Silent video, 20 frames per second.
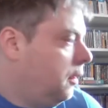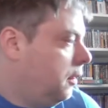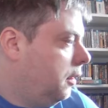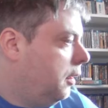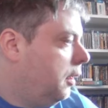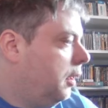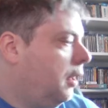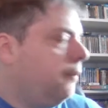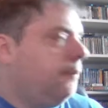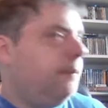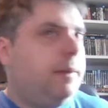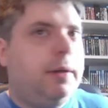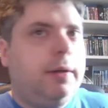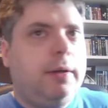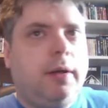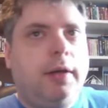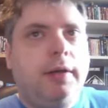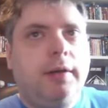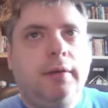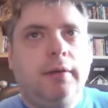
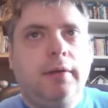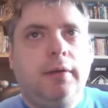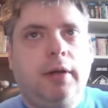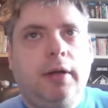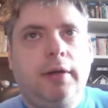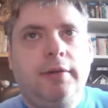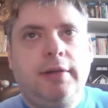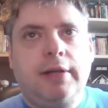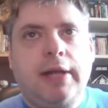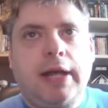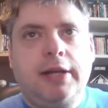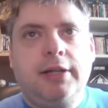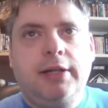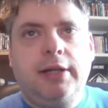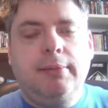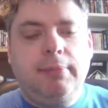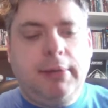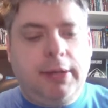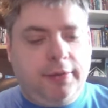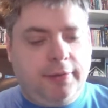And I did
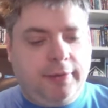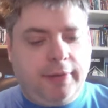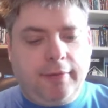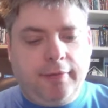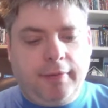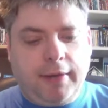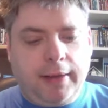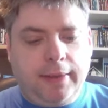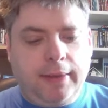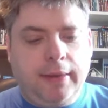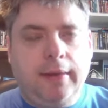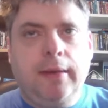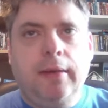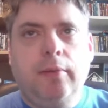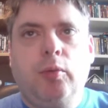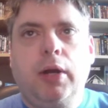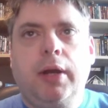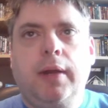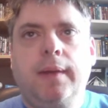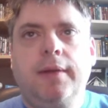actually miss the fact that
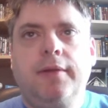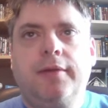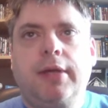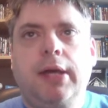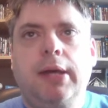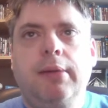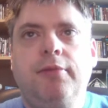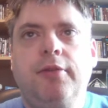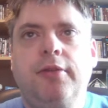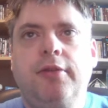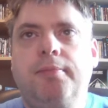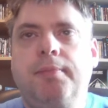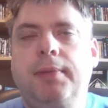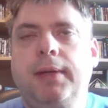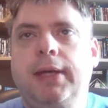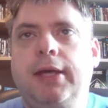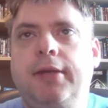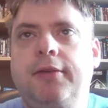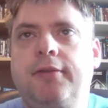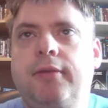one of these games is
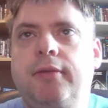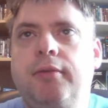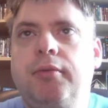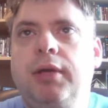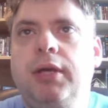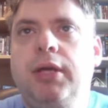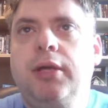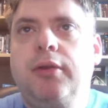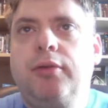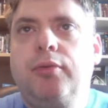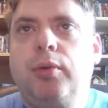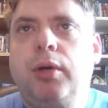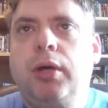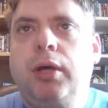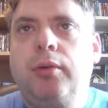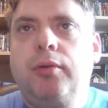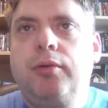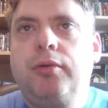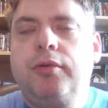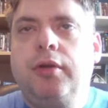PS3 as
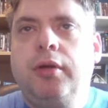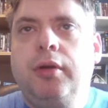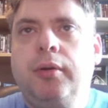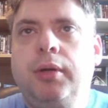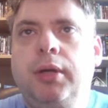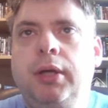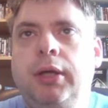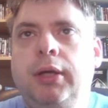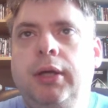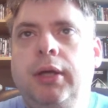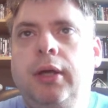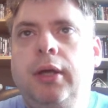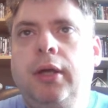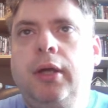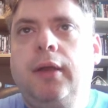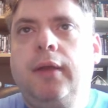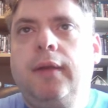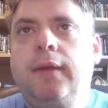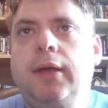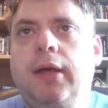well, so
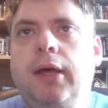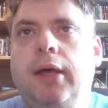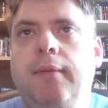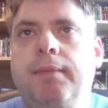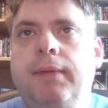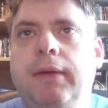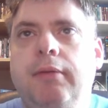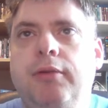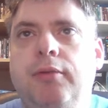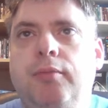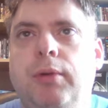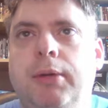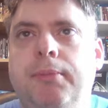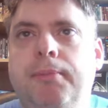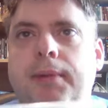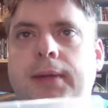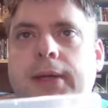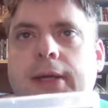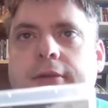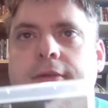there is
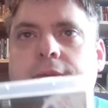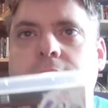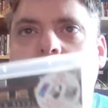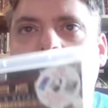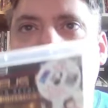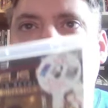one PS3